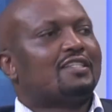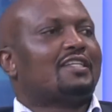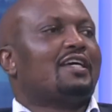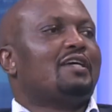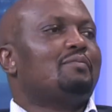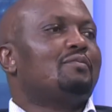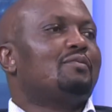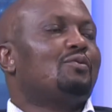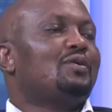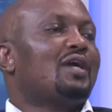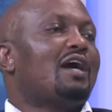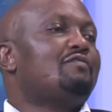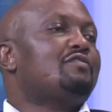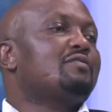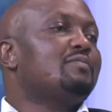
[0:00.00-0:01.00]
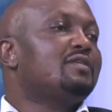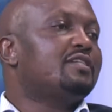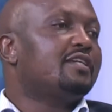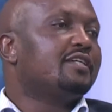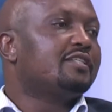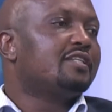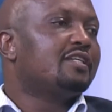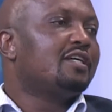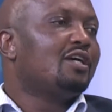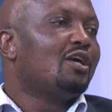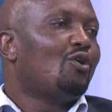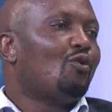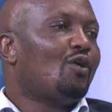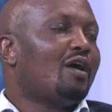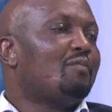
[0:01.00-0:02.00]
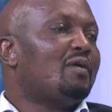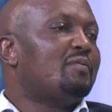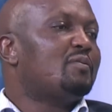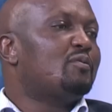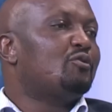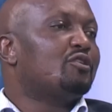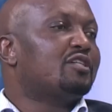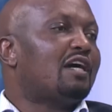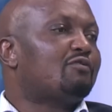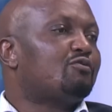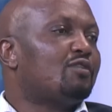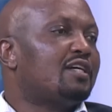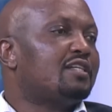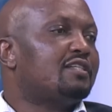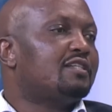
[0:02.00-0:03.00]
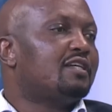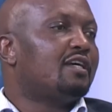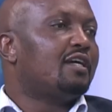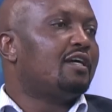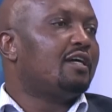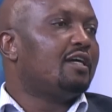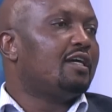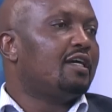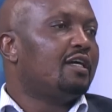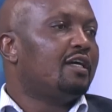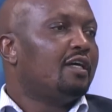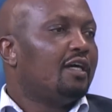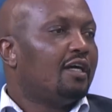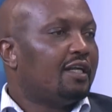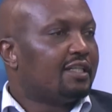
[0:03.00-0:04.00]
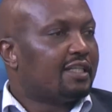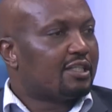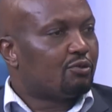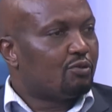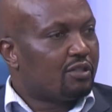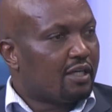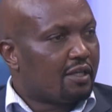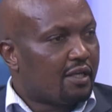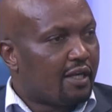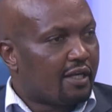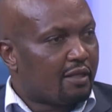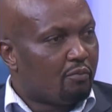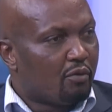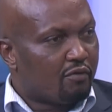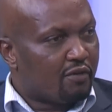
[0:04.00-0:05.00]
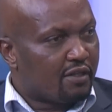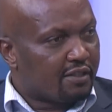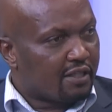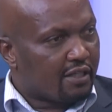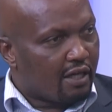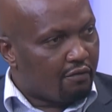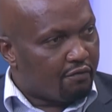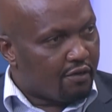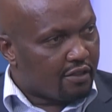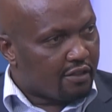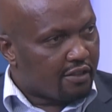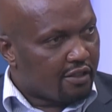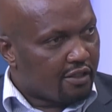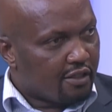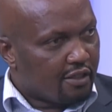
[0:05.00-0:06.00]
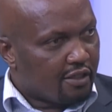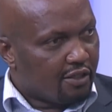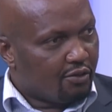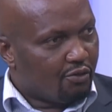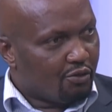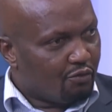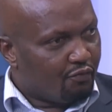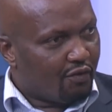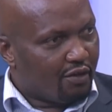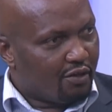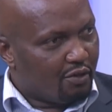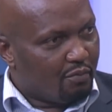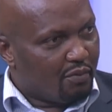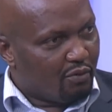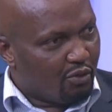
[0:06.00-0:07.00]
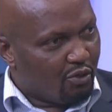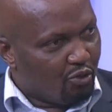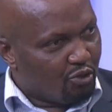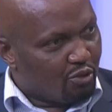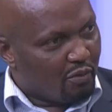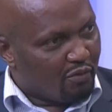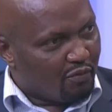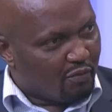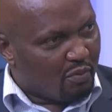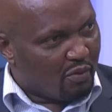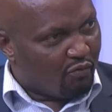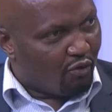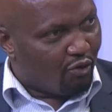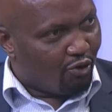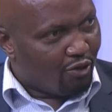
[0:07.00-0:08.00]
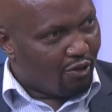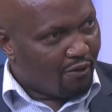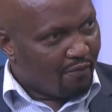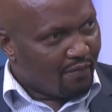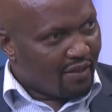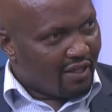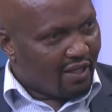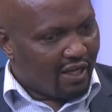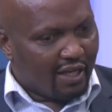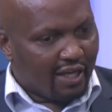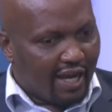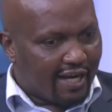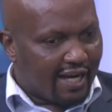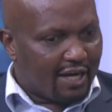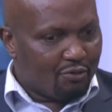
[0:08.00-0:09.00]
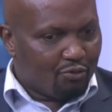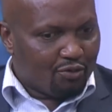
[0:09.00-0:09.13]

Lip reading: time, we're having meetings whereby people don't have to write letters to each other like boyfriends and girlfriends. You know, you used to be before, I can't do